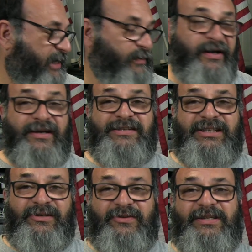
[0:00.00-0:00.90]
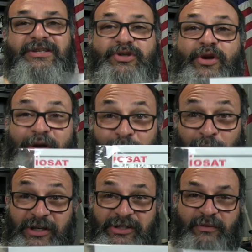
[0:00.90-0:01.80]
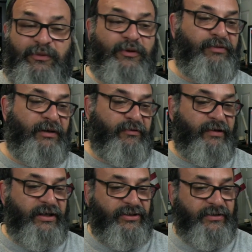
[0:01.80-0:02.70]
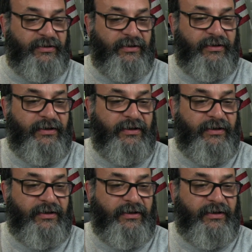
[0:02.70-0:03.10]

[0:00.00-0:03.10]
I would consider this reasonable preparation.